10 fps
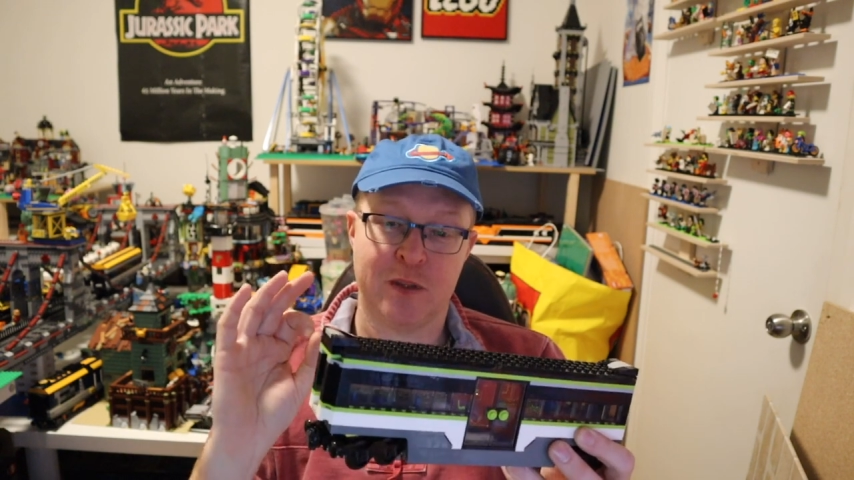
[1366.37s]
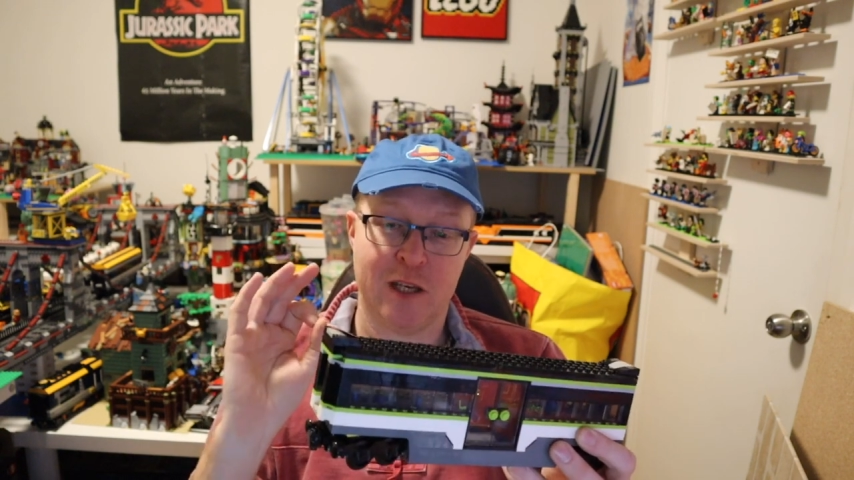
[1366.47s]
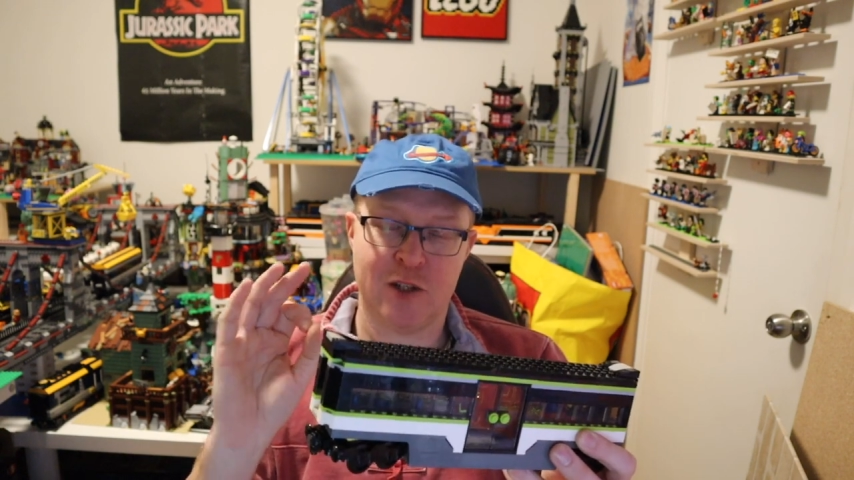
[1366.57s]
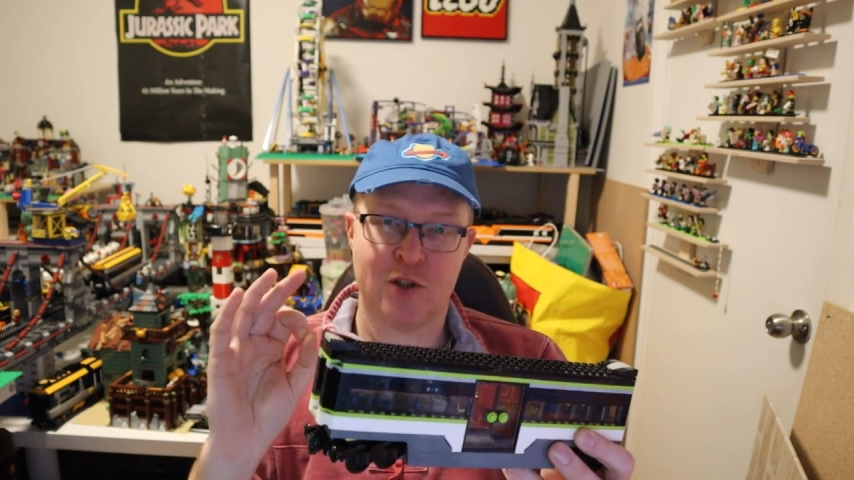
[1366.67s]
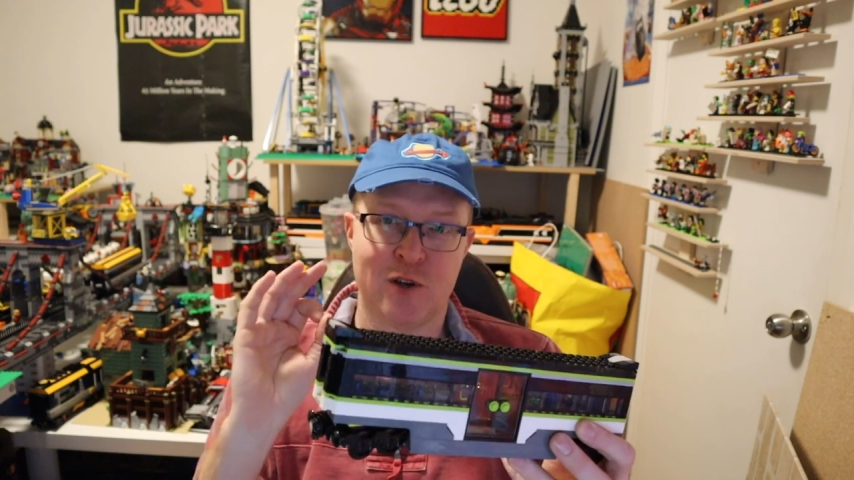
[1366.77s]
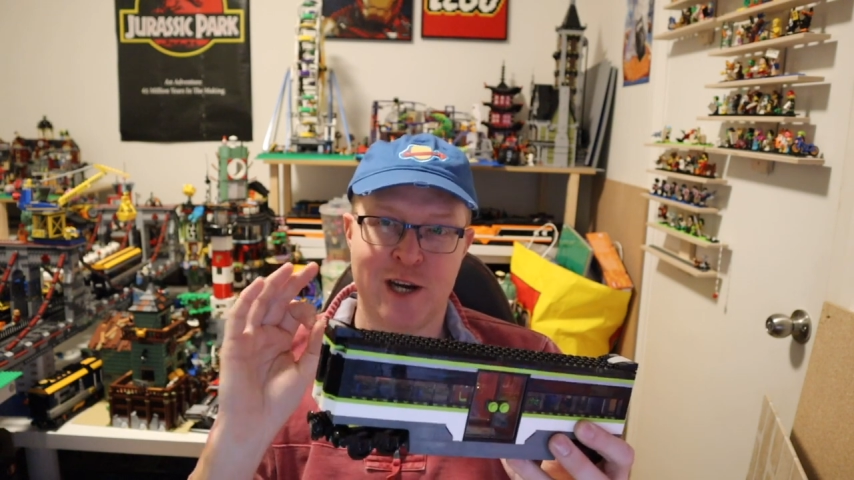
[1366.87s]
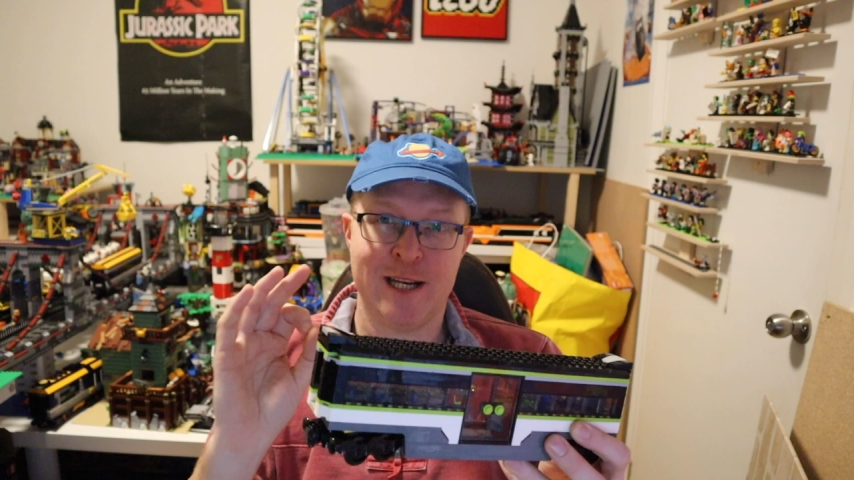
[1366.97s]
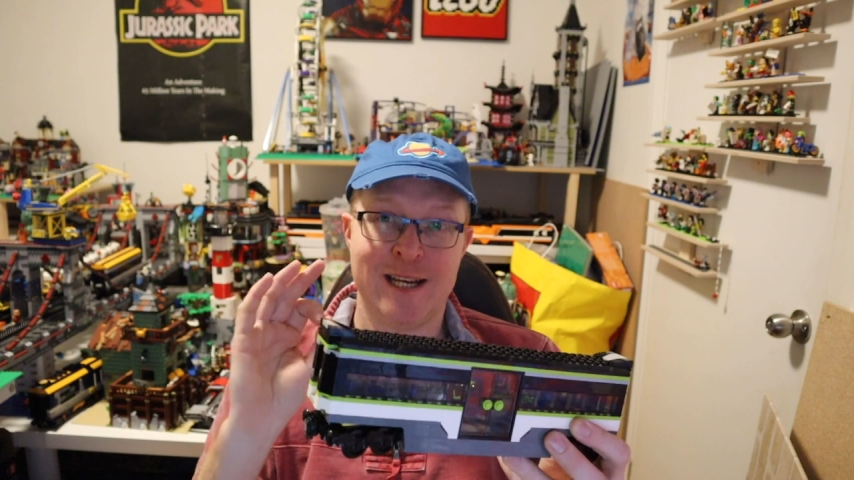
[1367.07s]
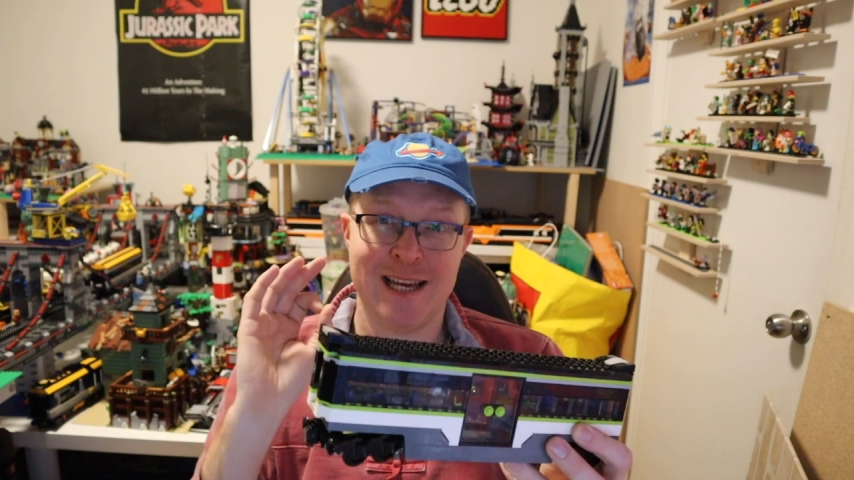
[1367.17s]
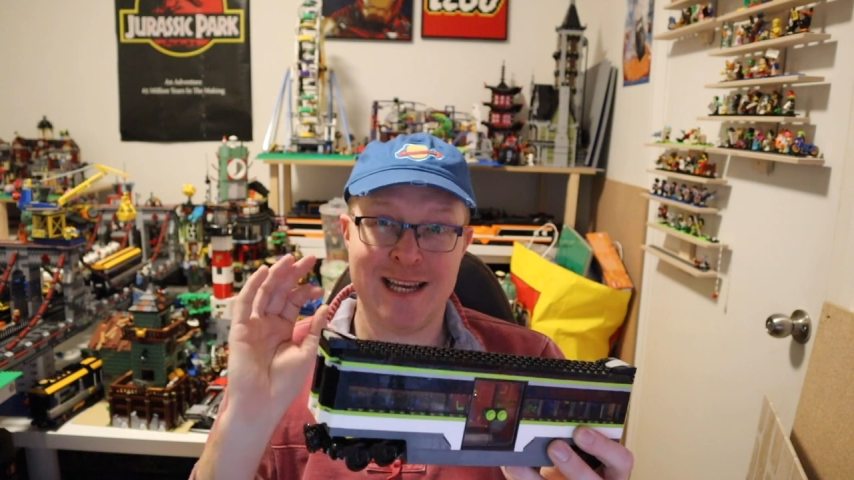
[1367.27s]
This
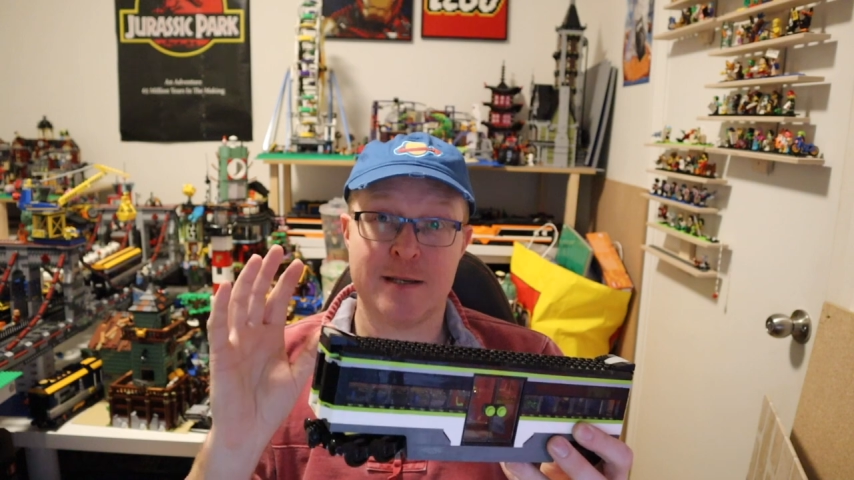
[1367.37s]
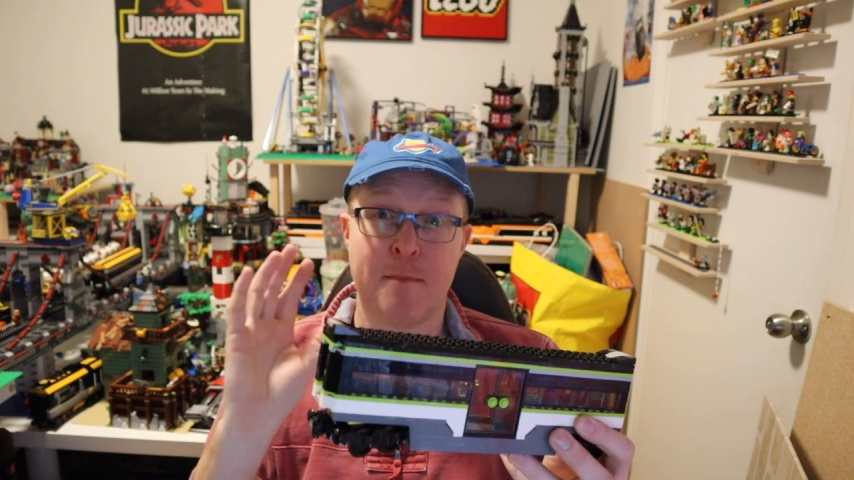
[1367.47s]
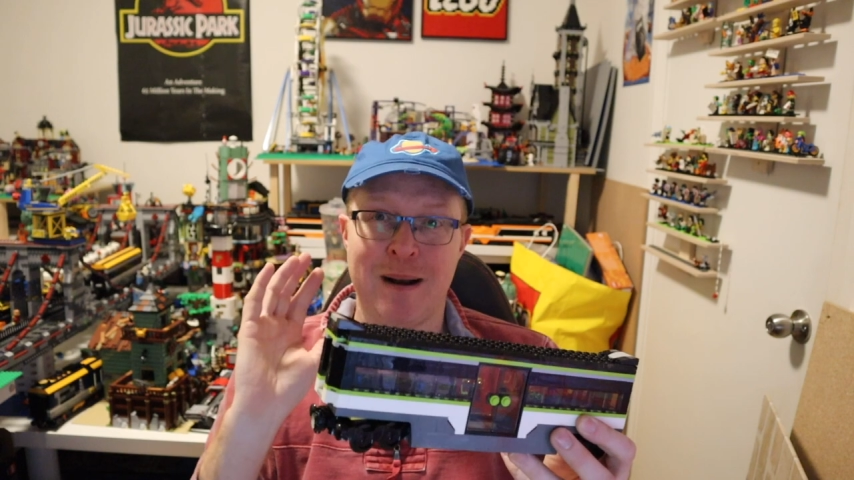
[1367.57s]
train is a